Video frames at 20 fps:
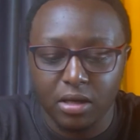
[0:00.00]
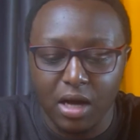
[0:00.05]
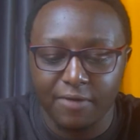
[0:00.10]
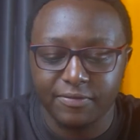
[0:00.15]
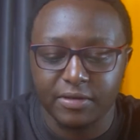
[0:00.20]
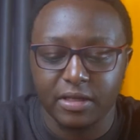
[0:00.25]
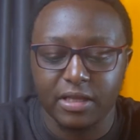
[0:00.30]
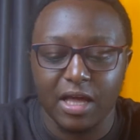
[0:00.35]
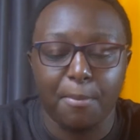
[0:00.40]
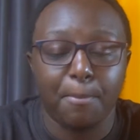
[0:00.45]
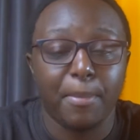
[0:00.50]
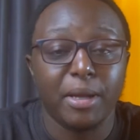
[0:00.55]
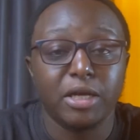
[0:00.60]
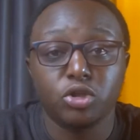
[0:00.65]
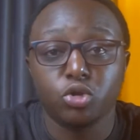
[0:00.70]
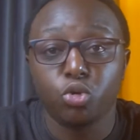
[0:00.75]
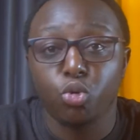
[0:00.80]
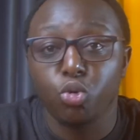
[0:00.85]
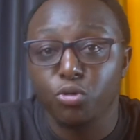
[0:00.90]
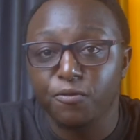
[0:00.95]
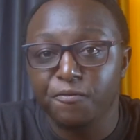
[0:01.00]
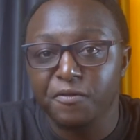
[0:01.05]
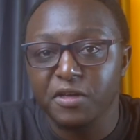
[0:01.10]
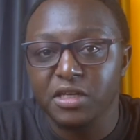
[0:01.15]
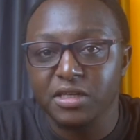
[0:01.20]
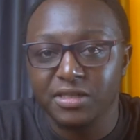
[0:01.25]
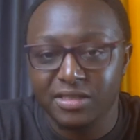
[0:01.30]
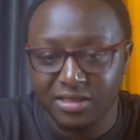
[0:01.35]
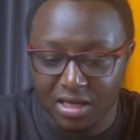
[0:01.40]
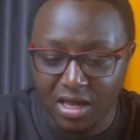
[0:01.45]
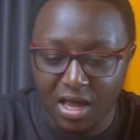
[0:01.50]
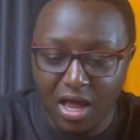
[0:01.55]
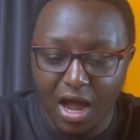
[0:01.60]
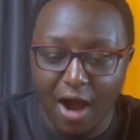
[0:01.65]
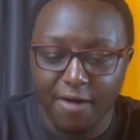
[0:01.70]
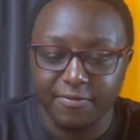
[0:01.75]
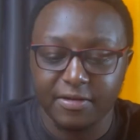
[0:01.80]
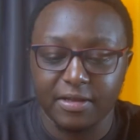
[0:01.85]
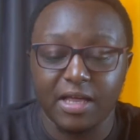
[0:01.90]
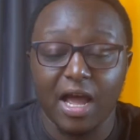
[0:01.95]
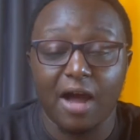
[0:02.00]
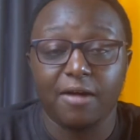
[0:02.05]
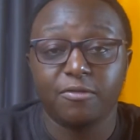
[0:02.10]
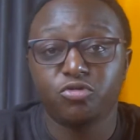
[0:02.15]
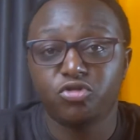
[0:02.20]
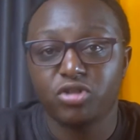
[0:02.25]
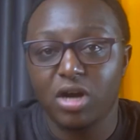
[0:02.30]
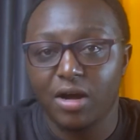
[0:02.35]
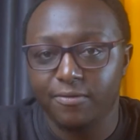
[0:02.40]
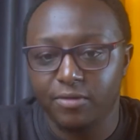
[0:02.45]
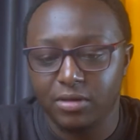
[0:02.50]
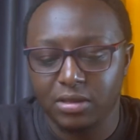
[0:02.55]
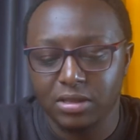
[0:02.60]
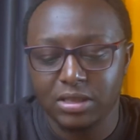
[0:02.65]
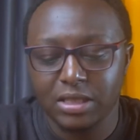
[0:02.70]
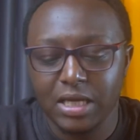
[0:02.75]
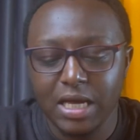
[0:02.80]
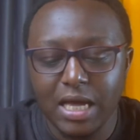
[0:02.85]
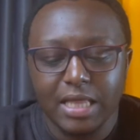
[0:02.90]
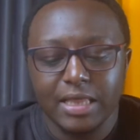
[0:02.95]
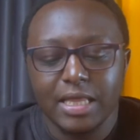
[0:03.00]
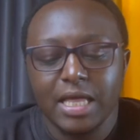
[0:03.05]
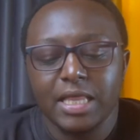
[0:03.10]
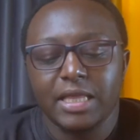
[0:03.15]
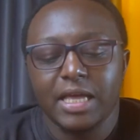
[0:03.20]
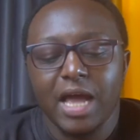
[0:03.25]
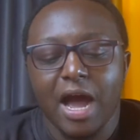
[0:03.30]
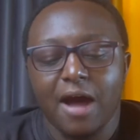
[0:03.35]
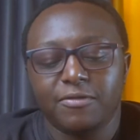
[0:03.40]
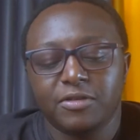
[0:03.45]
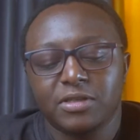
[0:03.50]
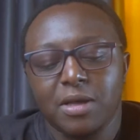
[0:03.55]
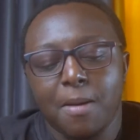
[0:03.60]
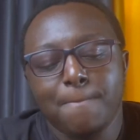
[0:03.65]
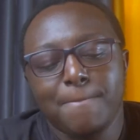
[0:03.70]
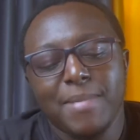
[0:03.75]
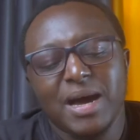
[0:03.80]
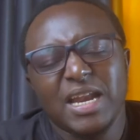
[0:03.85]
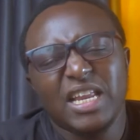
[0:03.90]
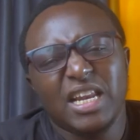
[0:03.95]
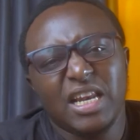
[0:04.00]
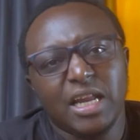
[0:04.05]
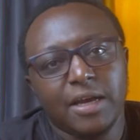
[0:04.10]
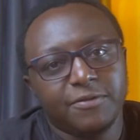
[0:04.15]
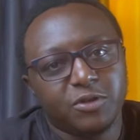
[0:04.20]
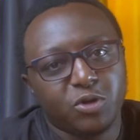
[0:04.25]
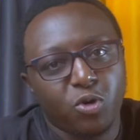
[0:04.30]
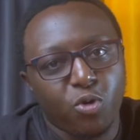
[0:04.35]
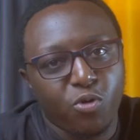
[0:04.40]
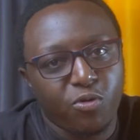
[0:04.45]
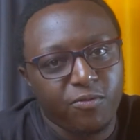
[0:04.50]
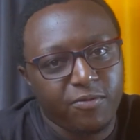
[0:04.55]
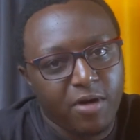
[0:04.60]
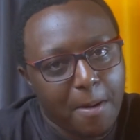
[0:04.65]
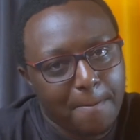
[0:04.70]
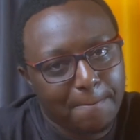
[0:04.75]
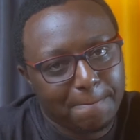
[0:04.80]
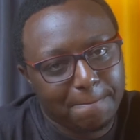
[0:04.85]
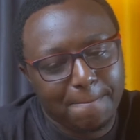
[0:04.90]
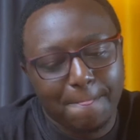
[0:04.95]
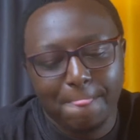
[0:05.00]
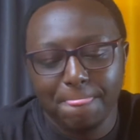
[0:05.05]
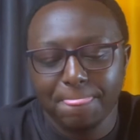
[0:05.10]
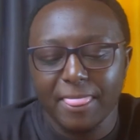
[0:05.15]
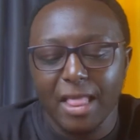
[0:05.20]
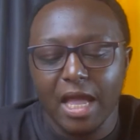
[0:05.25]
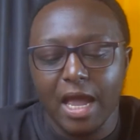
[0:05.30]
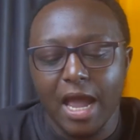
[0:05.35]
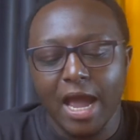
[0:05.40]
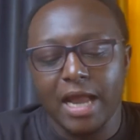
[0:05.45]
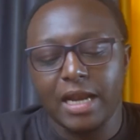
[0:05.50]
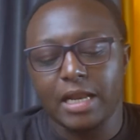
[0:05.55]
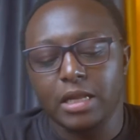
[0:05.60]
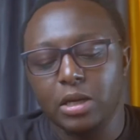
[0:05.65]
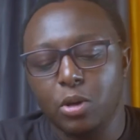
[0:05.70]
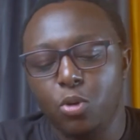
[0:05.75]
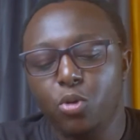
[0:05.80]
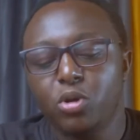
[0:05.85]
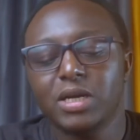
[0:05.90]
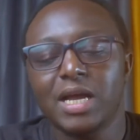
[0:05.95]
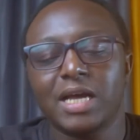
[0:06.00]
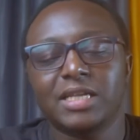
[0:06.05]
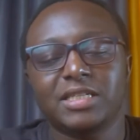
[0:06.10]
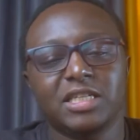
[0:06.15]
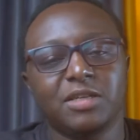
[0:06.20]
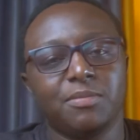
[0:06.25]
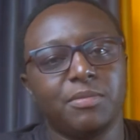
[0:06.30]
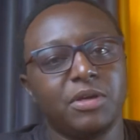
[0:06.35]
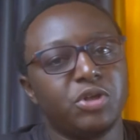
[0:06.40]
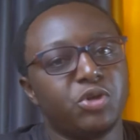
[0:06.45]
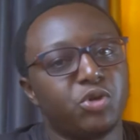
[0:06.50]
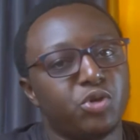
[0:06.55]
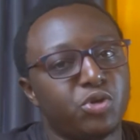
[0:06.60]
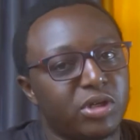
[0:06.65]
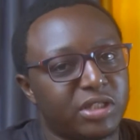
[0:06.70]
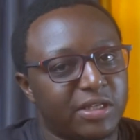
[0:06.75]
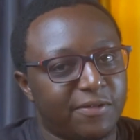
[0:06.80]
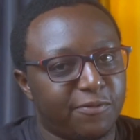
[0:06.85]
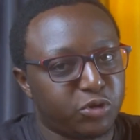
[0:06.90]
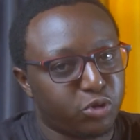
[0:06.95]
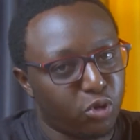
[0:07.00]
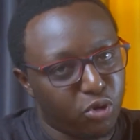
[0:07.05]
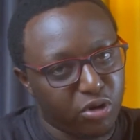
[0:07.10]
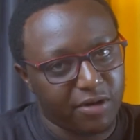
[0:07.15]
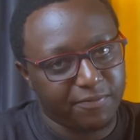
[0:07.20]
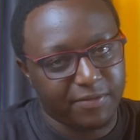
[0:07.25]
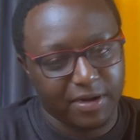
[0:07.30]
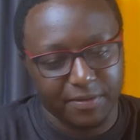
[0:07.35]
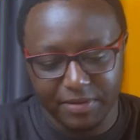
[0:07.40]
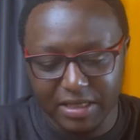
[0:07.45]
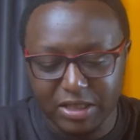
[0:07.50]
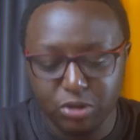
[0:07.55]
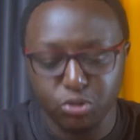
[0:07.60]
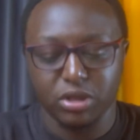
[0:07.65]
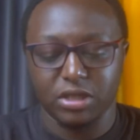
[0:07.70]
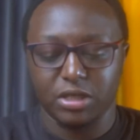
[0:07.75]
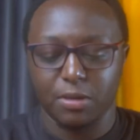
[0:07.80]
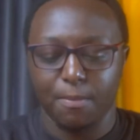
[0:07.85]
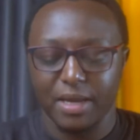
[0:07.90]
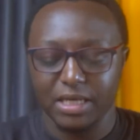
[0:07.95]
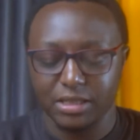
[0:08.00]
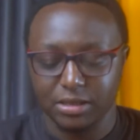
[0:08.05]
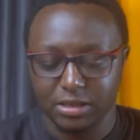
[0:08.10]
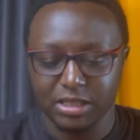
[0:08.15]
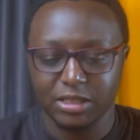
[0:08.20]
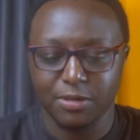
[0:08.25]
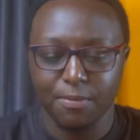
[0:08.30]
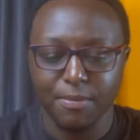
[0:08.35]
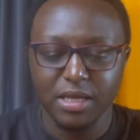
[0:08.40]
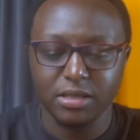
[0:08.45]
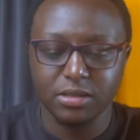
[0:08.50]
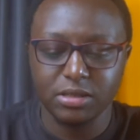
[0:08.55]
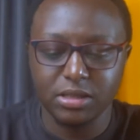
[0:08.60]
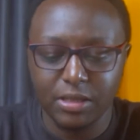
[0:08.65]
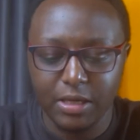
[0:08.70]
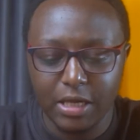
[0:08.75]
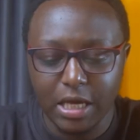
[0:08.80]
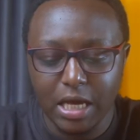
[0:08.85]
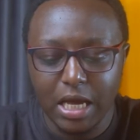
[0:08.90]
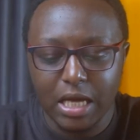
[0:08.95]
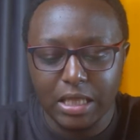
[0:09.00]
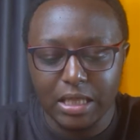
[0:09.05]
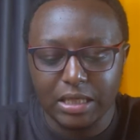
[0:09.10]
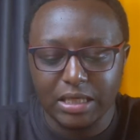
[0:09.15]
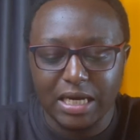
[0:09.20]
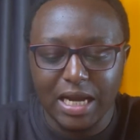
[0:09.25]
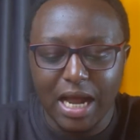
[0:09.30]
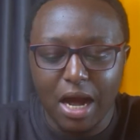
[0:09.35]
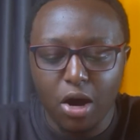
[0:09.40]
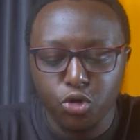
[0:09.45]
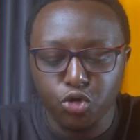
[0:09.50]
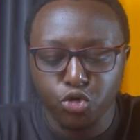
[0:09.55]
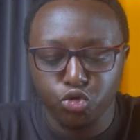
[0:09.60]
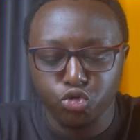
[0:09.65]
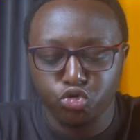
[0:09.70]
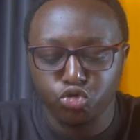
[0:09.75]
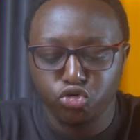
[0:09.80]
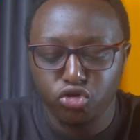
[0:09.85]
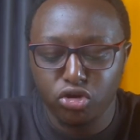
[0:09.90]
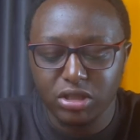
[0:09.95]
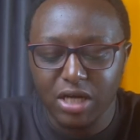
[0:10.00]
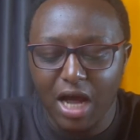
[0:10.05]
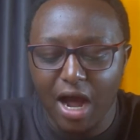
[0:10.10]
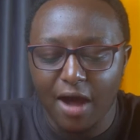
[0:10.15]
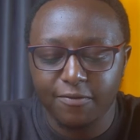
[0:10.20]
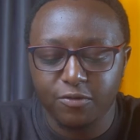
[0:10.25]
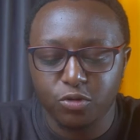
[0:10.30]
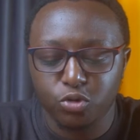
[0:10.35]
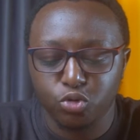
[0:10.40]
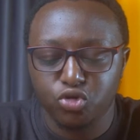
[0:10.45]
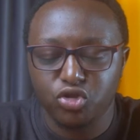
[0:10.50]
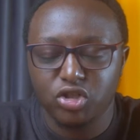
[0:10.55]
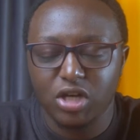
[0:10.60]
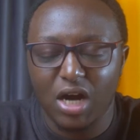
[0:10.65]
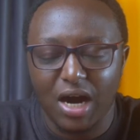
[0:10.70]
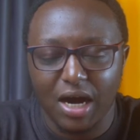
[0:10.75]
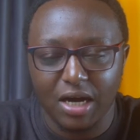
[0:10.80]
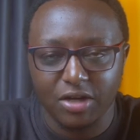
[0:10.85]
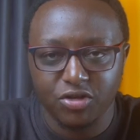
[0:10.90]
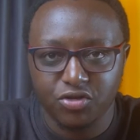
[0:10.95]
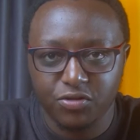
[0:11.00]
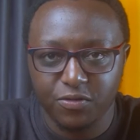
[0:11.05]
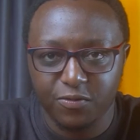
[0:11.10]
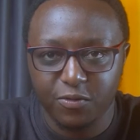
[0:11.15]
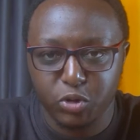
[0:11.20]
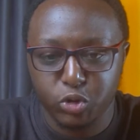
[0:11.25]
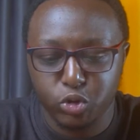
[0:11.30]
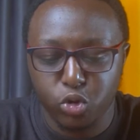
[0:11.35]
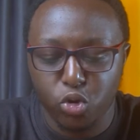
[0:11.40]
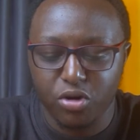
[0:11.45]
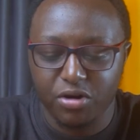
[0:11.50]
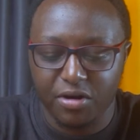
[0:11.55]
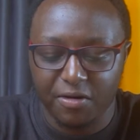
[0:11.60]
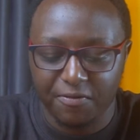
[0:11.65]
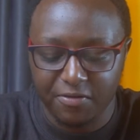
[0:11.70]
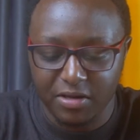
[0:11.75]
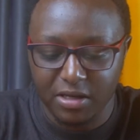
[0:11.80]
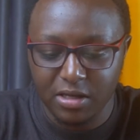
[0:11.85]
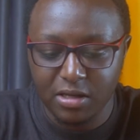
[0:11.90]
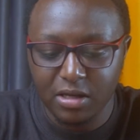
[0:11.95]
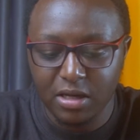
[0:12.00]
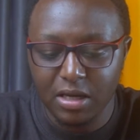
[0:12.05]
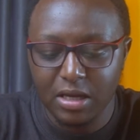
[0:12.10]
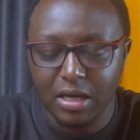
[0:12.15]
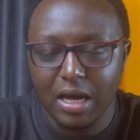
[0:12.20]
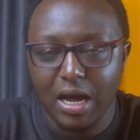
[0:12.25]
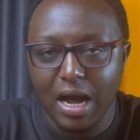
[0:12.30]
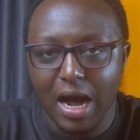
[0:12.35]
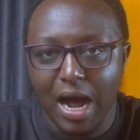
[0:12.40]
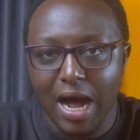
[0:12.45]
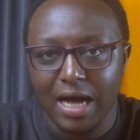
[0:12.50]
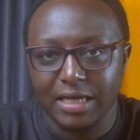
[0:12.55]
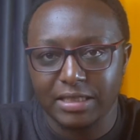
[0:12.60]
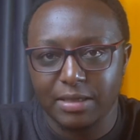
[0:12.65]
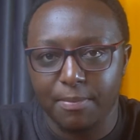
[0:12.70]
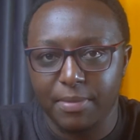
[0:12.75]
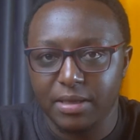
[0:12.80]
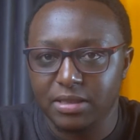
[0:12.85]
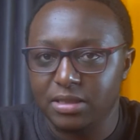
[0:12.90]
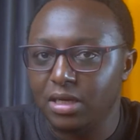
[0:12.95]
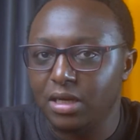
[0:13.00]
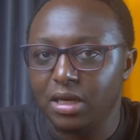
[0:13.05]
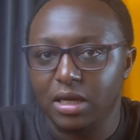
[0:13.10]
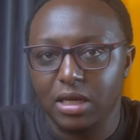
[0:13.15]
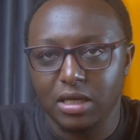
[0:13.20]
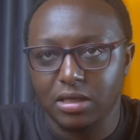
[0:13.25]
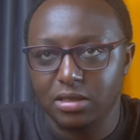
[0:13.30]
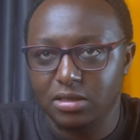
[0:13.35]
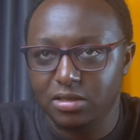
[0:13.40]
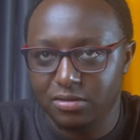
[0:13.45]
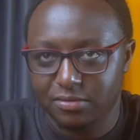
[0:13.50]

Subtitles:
after they have paid school fees, after they have traveled, then they have some money left over. And what does it mean to you as a photographer? This is what it means. It means that now you do not have to charge photography as a basic need,